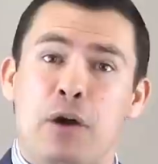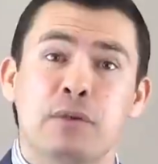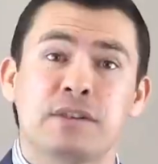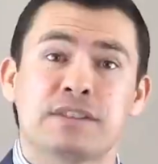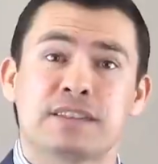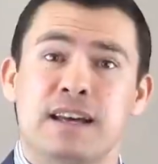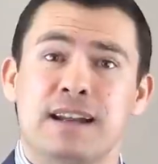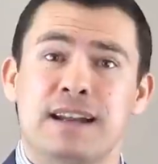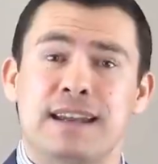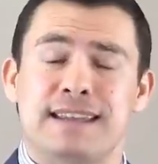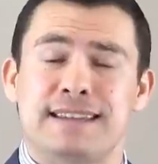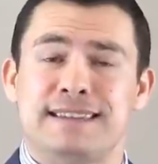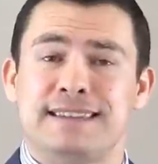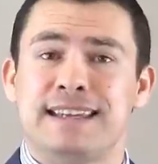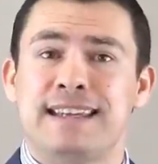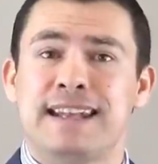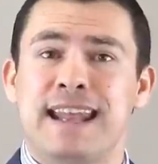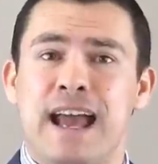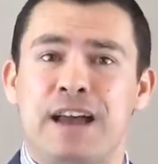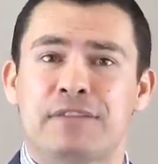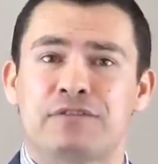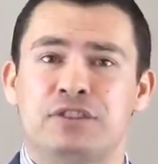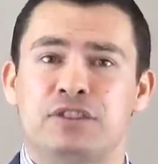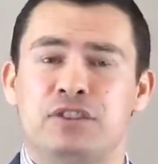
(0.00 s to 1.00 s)
always thought it
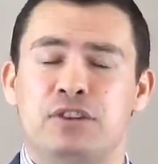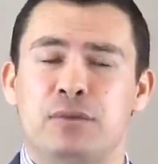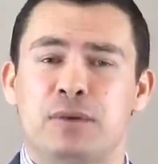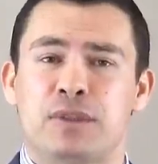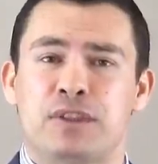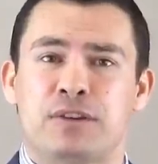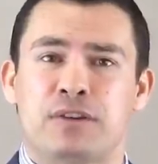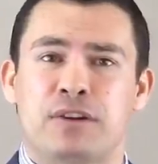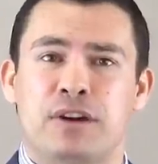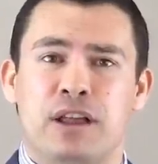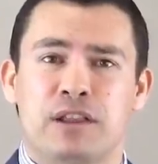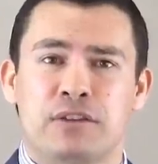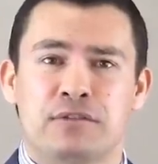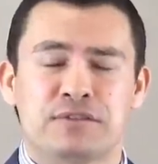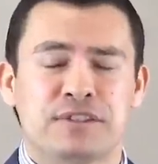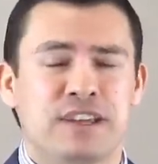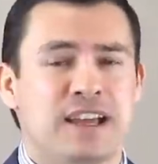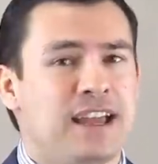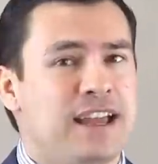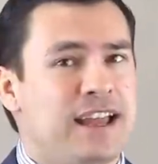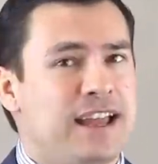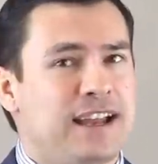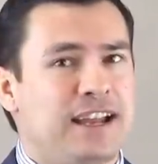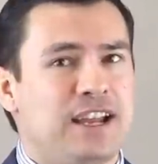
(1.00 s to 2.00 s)
did have to do with their colors,
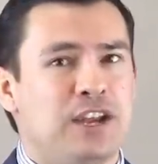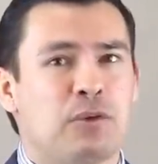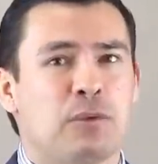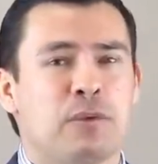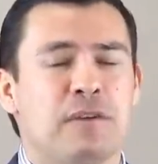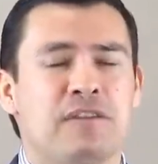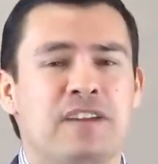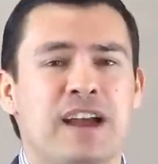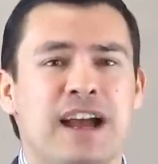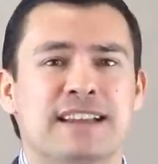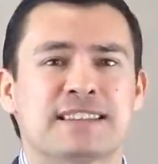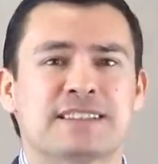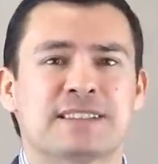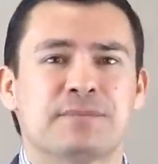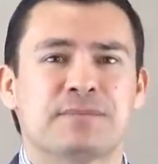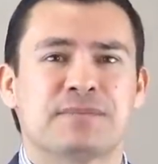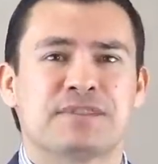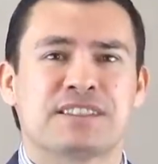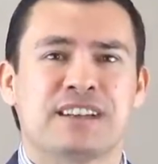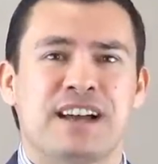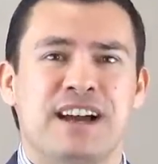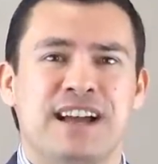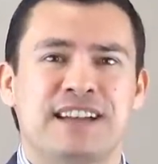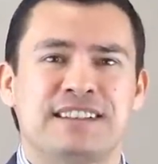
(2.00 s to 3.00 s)
and here we've got
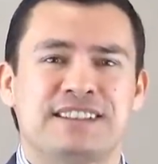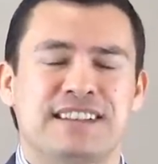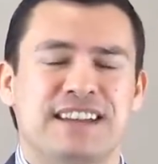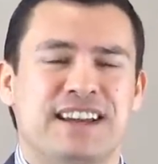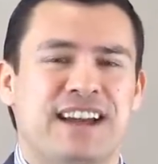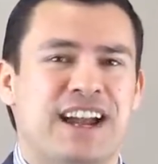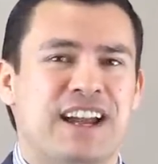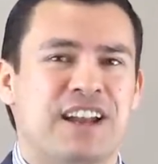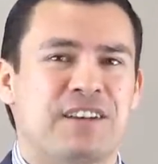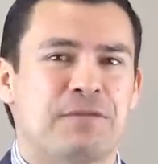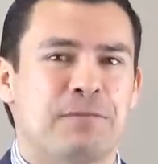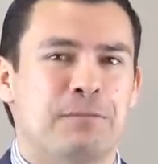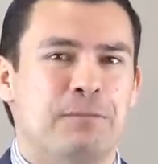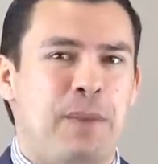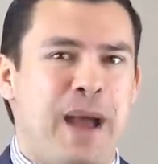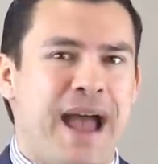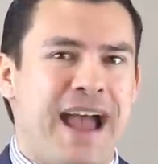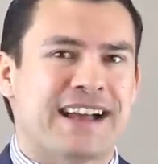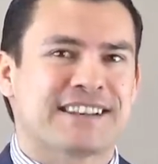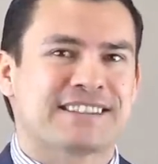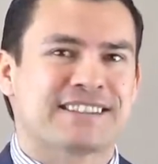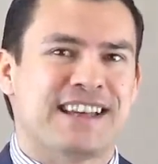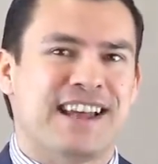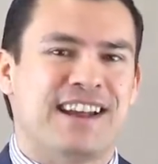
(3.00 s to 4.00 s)
some science that kind of
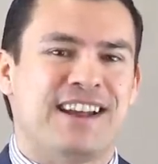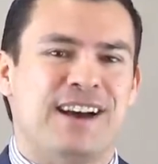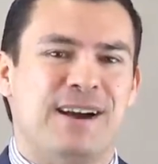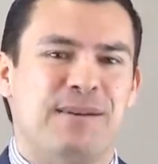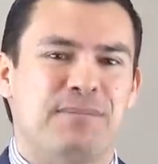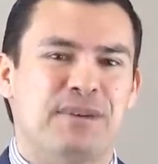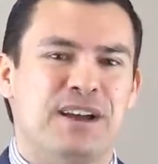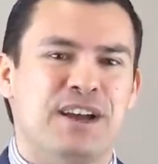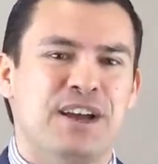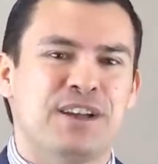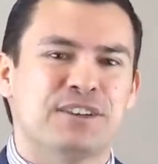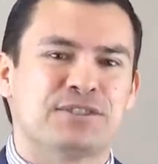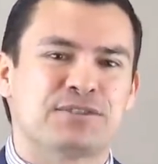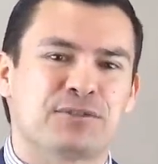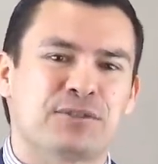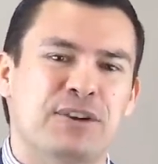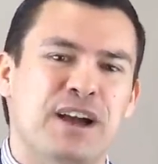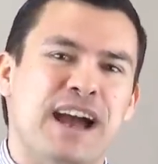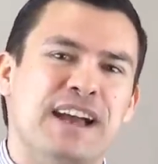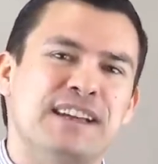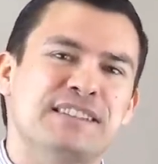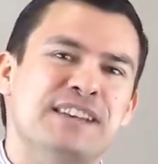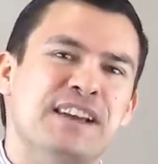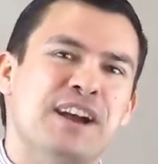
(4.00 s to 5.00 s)
backs that up. So
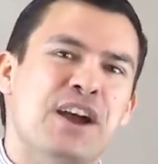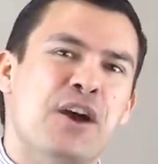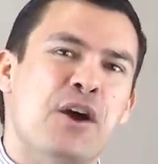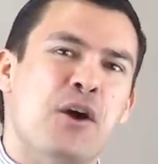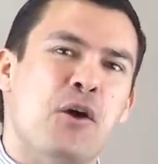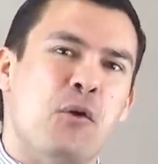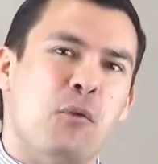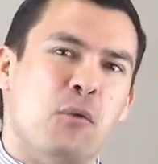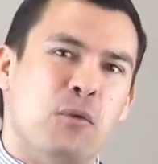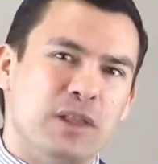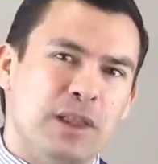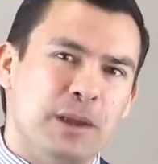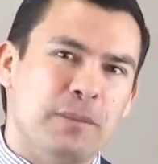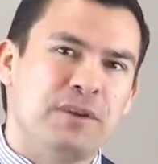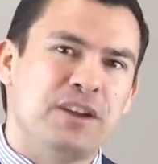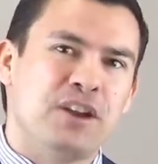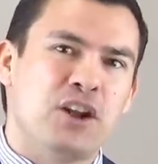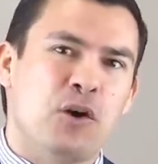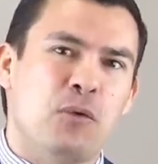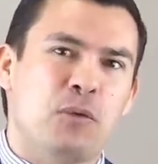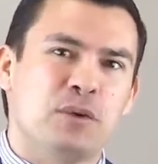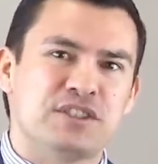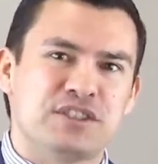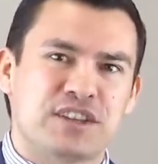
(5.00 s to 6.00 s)
guys, let me
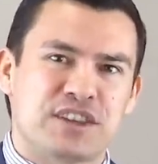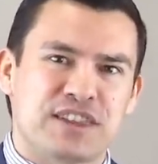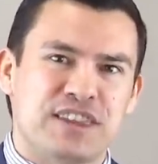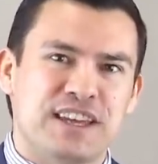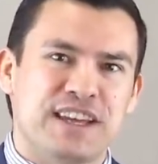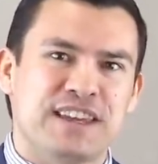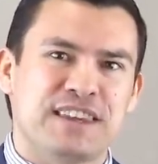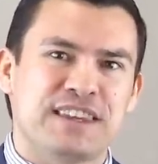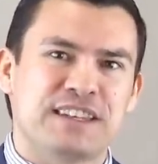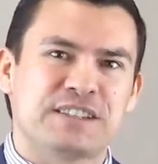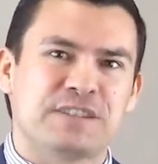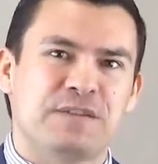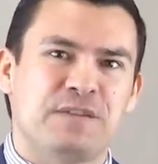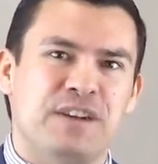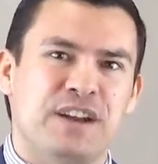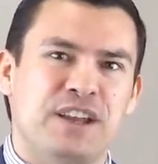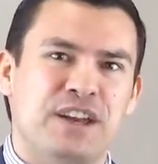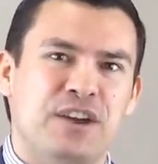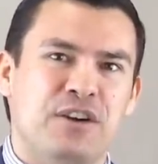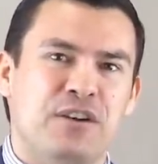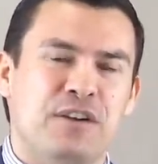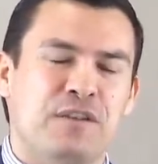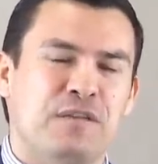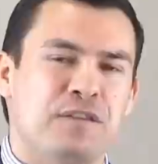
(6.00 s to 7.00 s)
know what you think of this
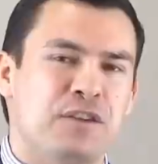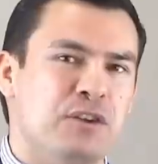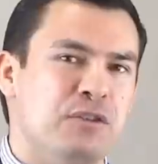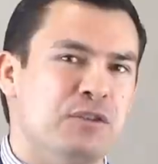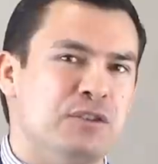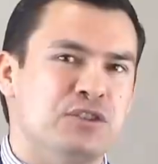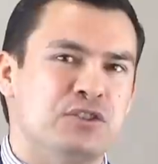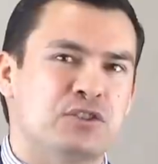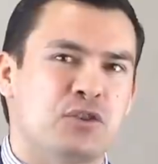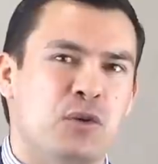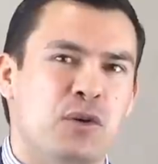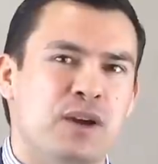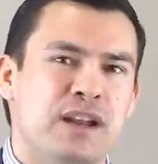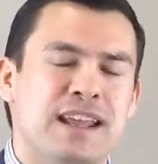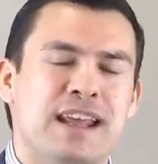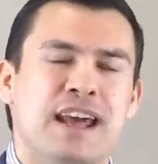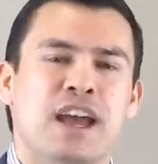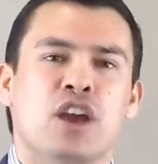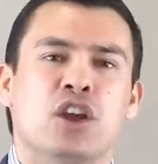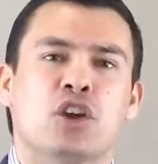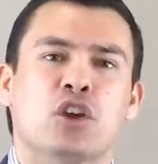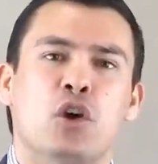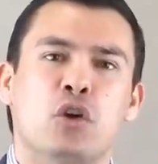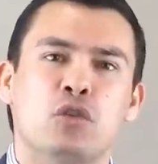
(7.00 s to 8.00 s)
video. If you enjoyed it,
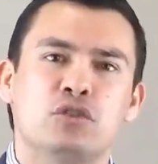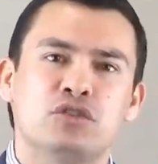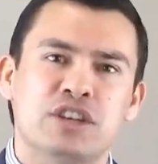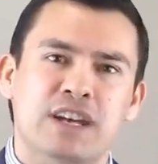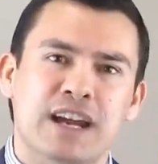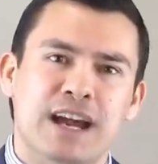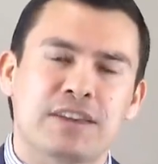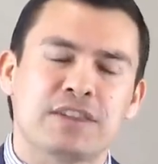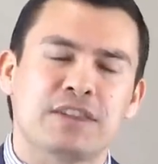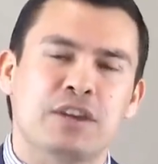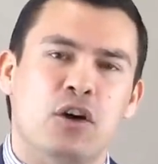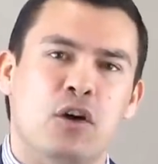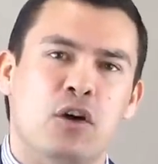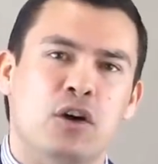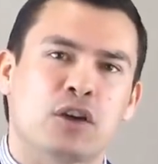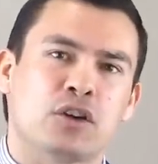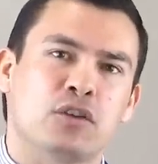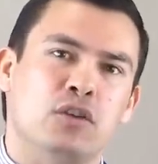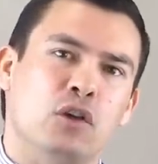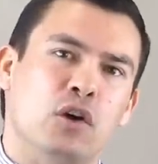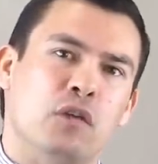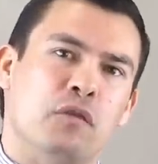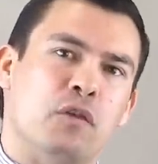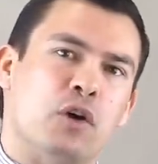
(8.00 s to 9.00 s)
go check out the
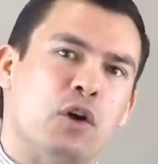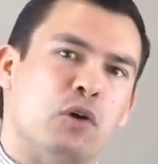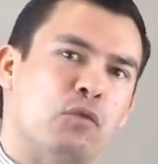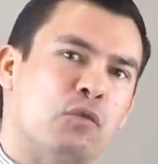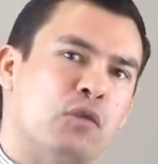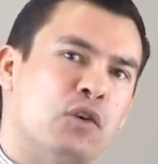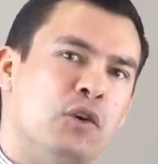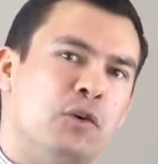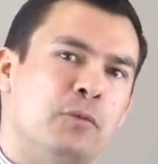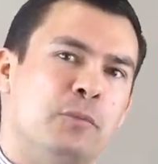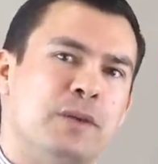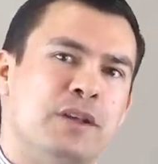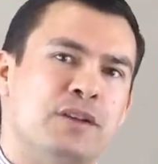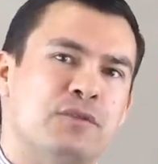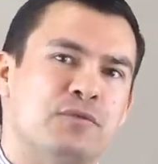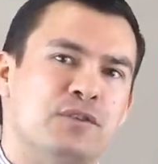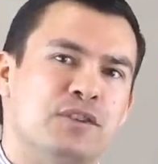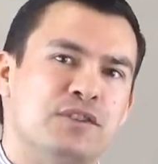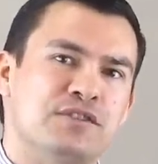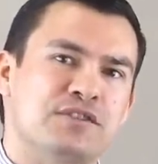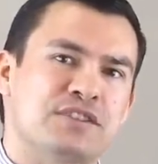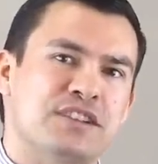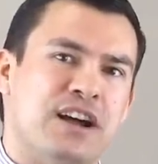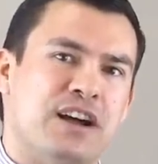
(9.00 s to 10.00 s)
article over at Real Men
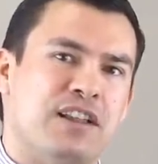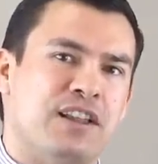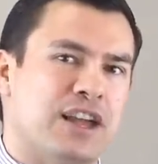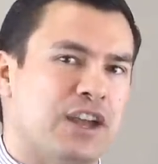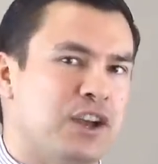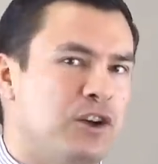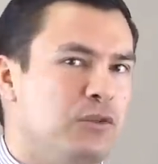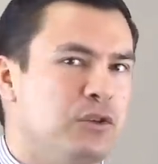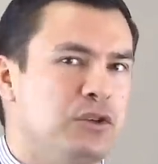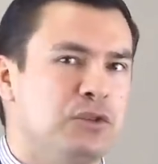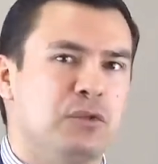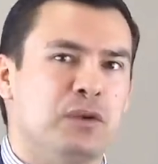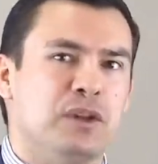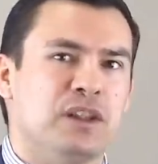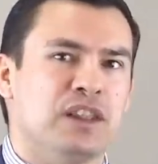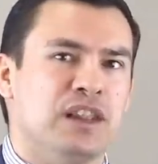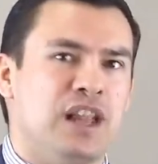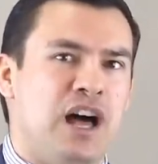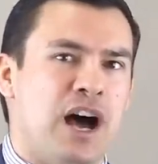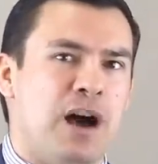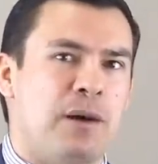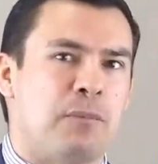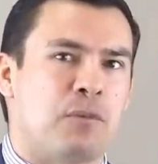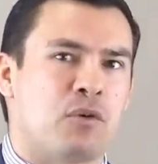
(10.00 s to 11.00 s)
Real Style. I go into a
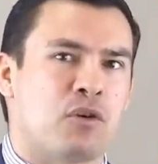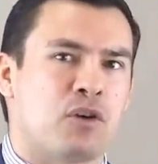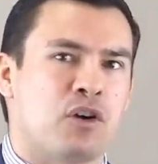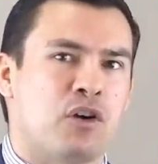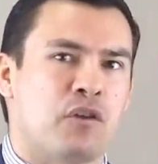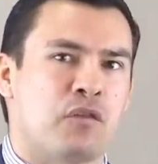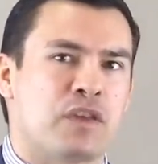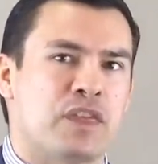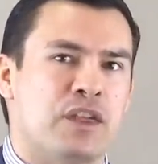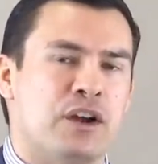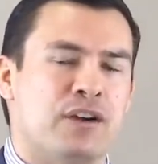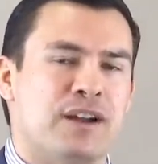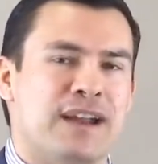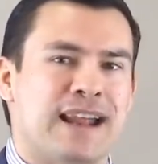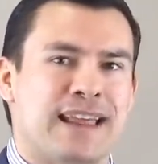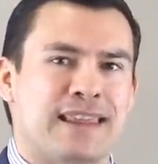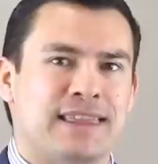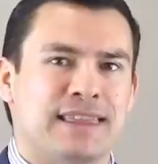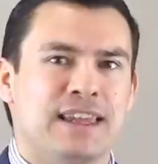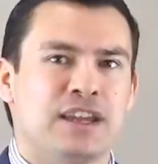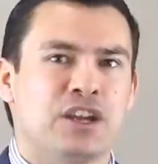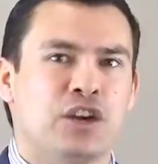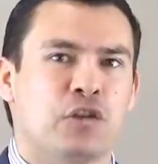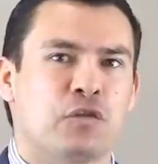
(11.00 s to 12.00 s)
lot more over there, and I
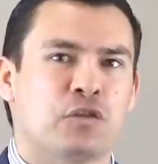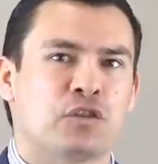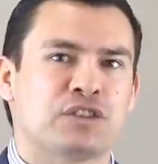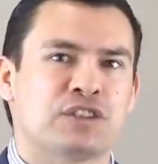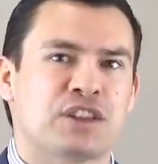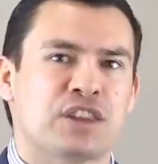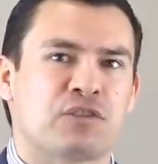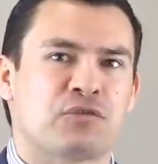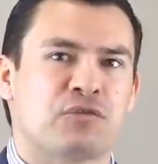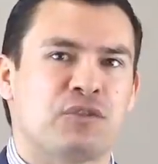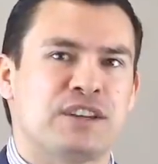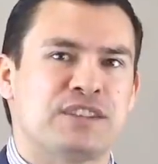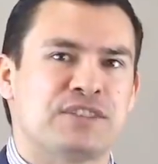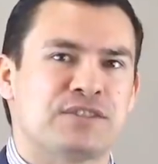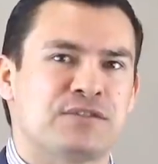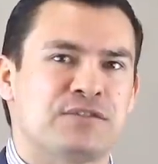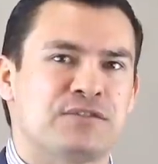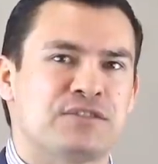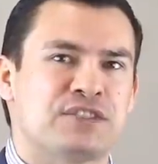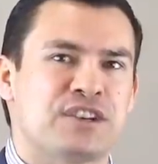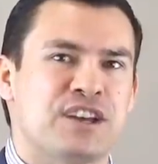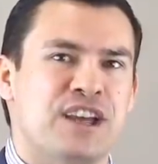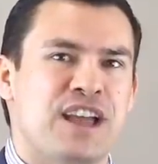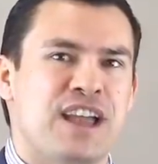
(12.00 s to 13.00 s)
link over to the
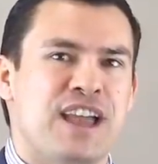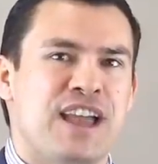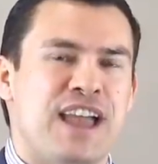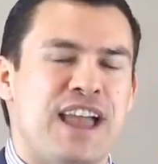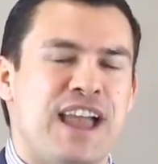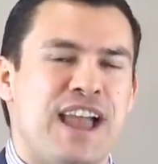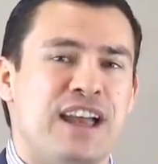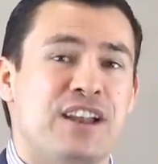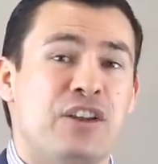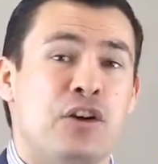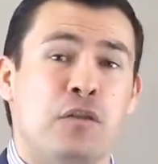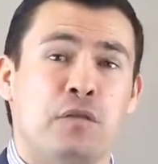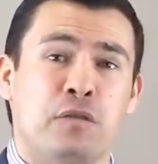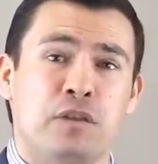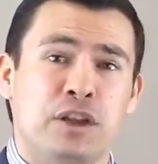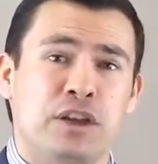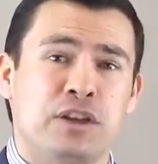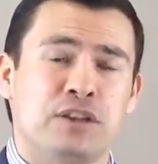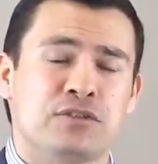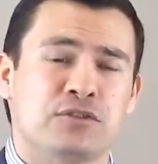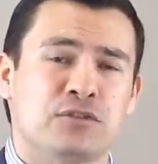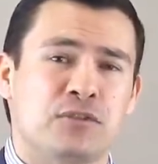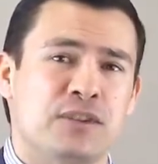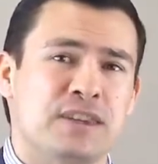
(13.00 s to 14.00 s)
research, and
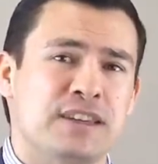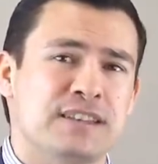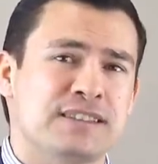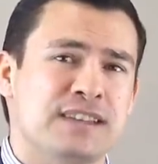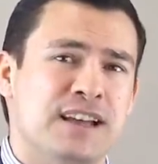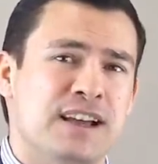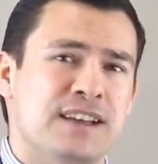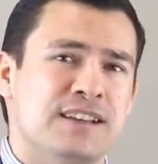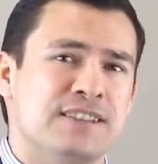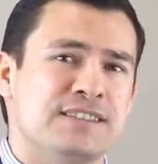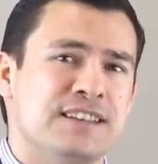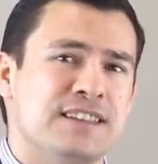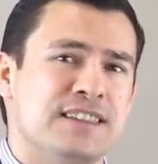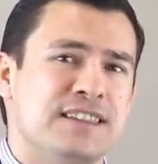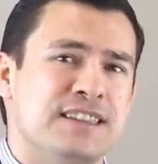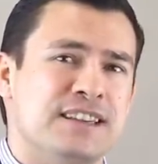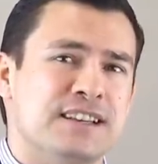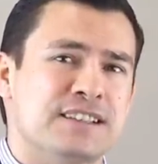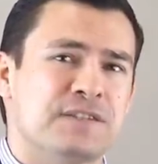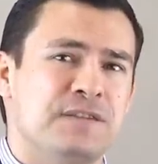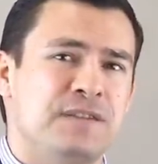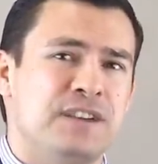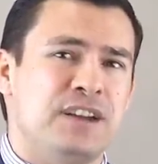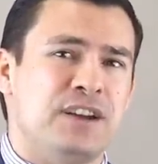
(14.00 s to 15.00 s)
hopefully you enjoy this. See you in
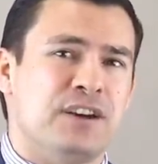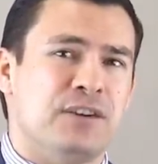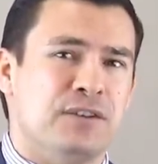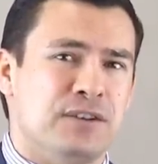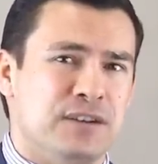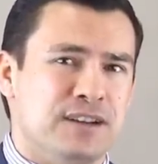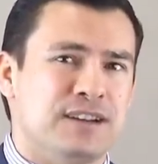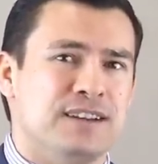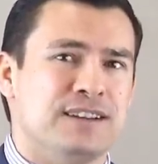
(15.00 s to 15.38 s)
the next video.